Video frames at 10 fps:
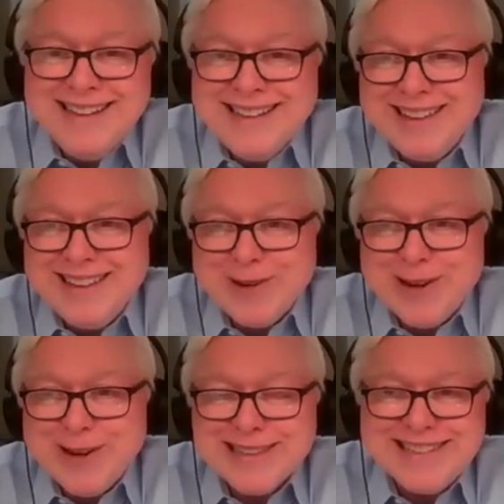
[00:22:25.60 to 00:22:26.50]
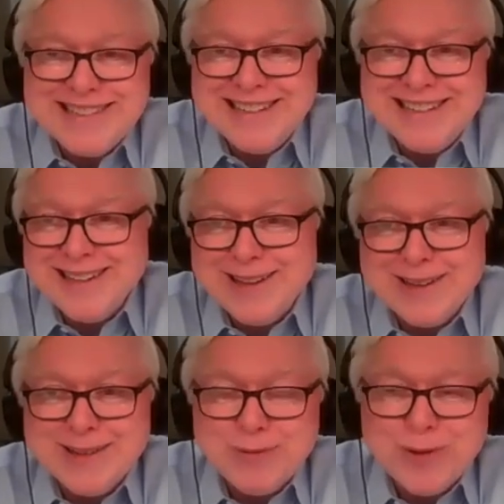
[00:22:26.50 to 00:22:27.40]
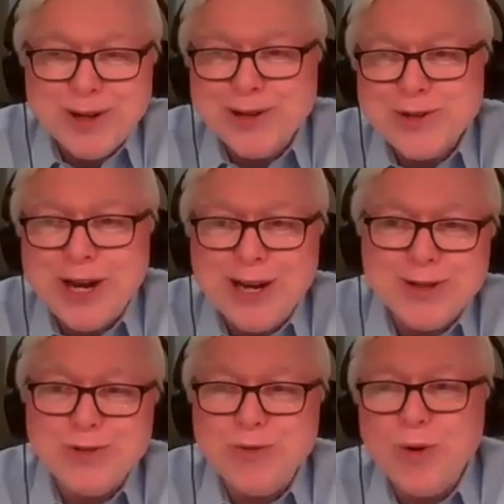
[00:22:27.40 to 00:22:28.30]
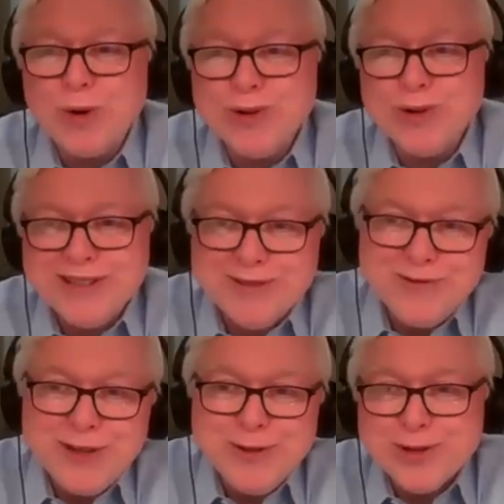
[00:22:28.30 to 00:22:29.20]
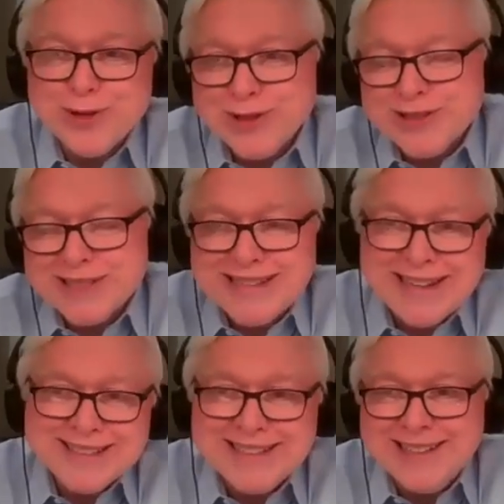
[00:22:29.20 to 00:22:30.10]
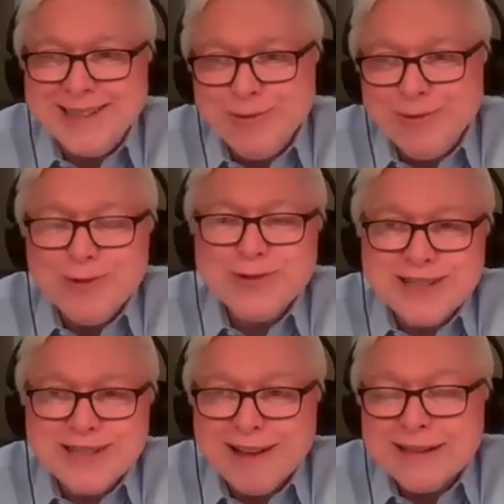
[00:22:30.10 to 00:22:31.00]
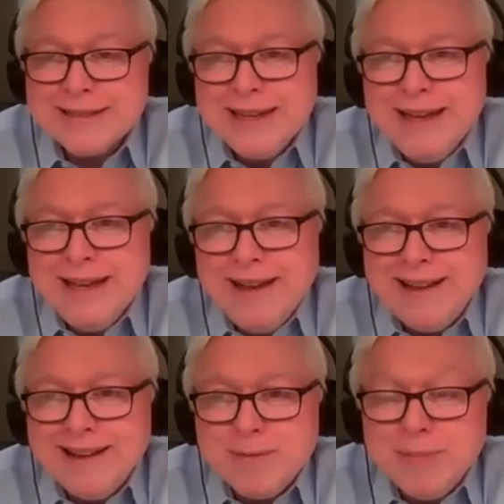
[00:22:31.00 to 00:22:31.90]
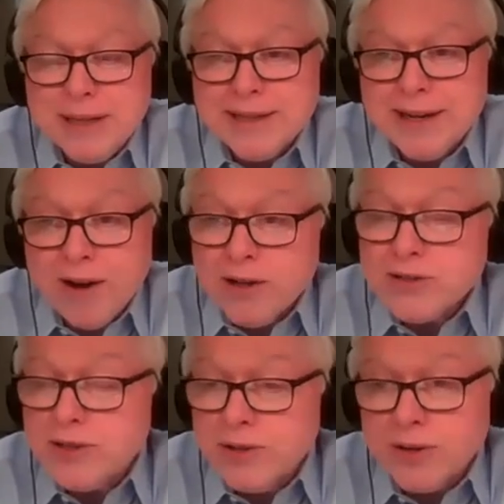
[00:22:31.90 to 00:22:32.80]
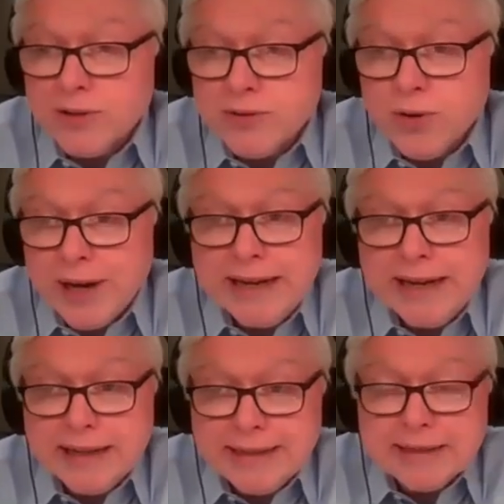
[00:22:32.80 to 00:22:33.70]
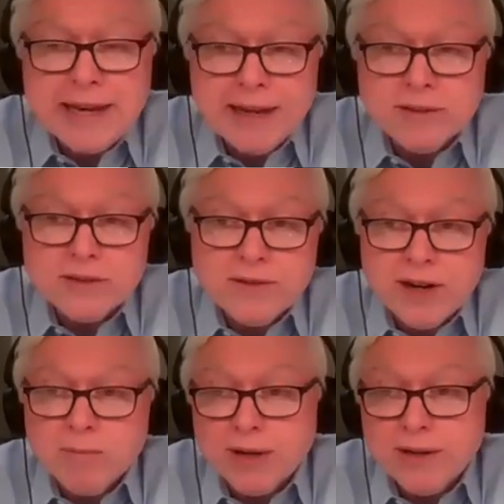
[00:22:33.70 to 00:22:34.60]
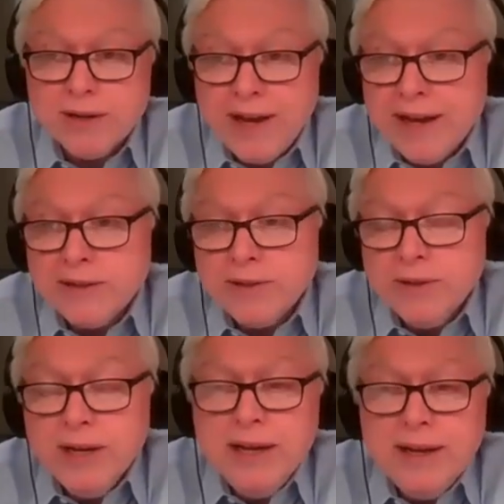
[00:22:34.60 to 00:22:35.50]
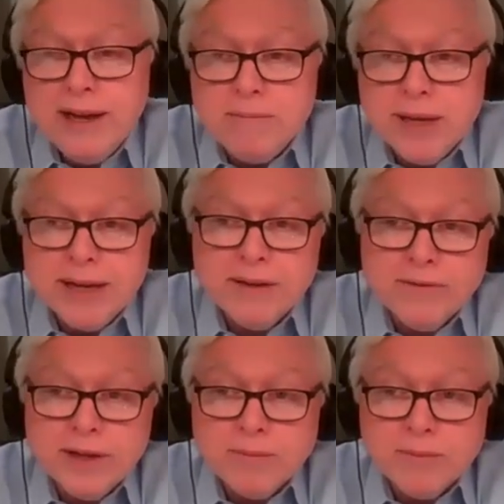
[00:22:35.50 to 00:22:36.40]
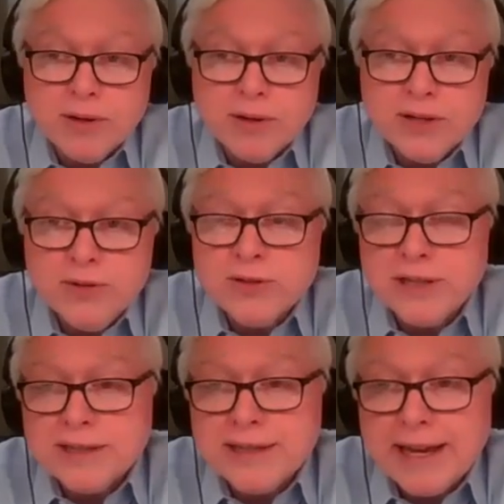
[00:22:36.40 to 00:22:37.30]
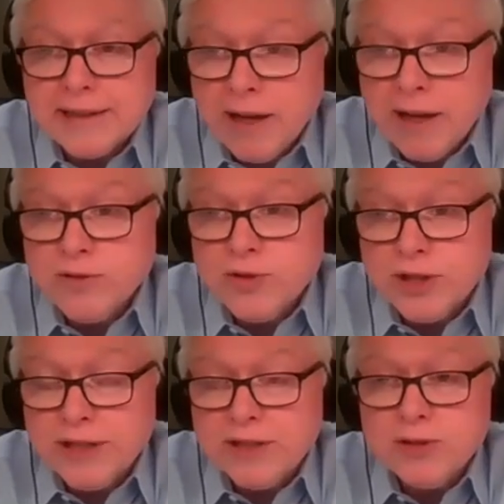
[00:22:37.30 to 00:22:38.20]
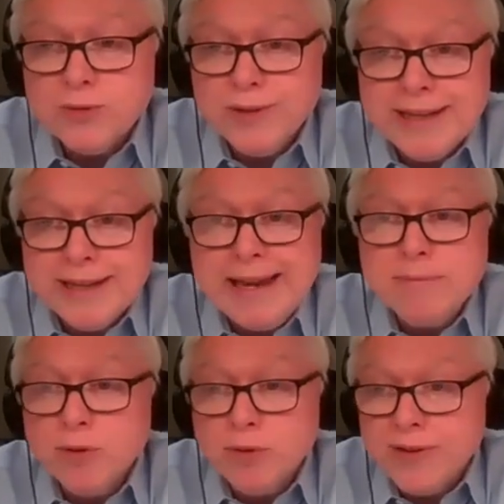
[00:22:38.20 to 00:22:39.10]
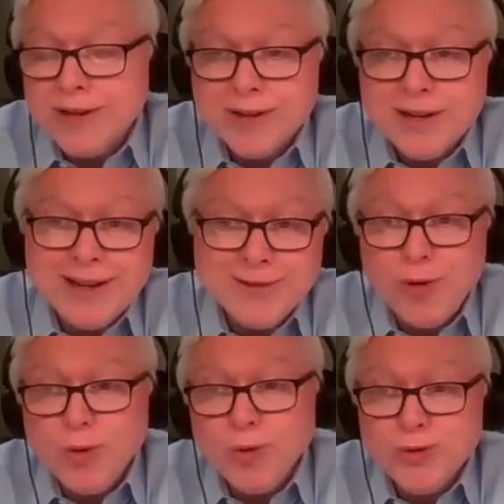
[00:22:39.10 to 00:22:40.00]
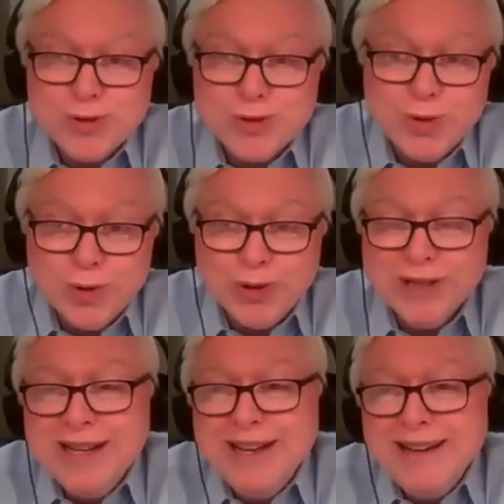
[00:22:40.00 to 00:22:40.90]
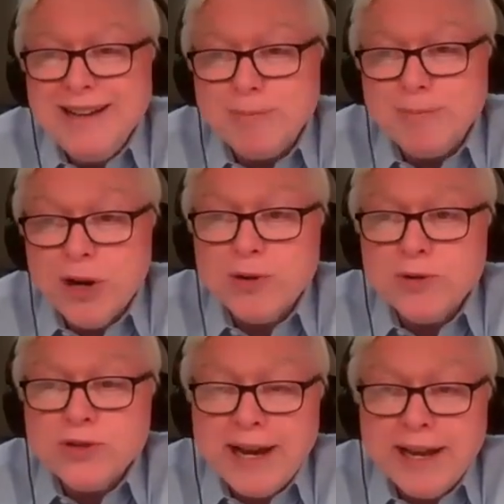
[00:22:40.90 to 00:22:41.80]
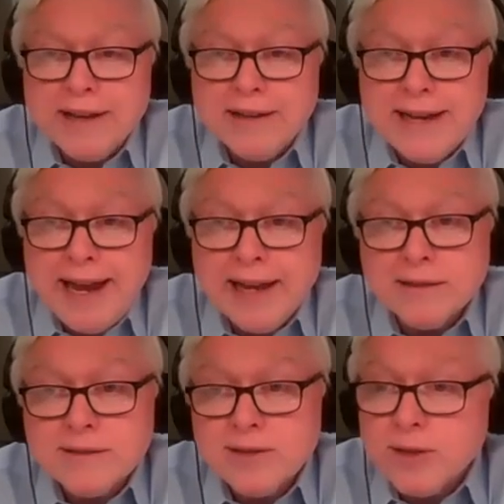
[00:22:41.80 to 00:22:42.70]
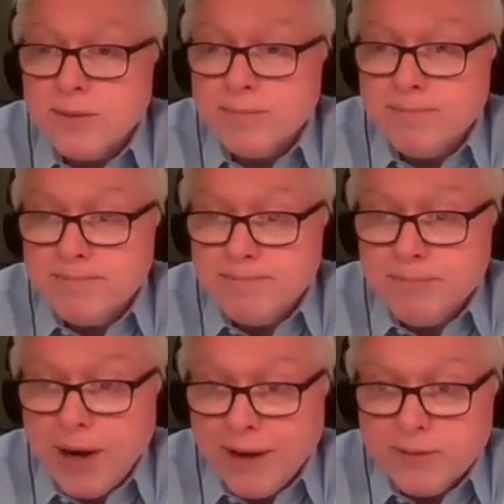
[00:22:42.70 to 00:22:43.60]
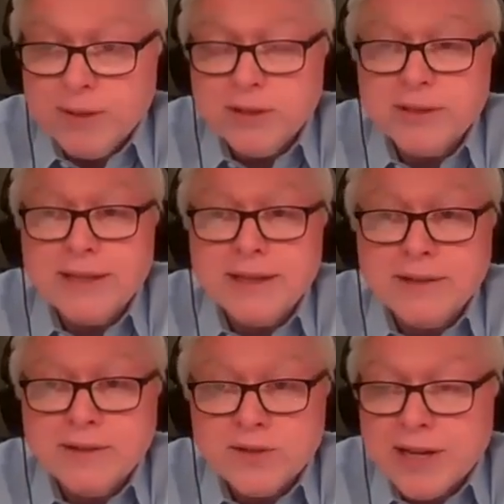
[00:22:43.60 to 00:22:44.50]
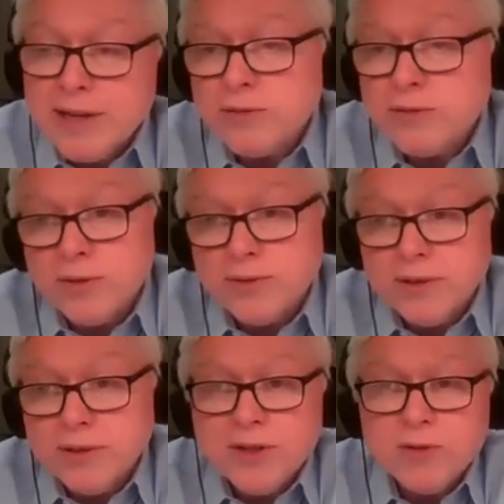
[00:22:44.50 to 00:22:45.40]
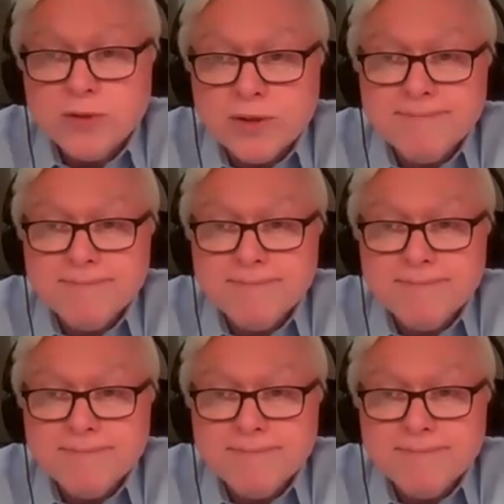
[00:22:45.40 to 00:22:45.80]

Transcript: we're going to change the world in the future sexy growth stocks, but they also are trading at discounts to fair market value. And many of them are using technology to enable their kind of old school approach and enhance their profitability and their sales growth in the future.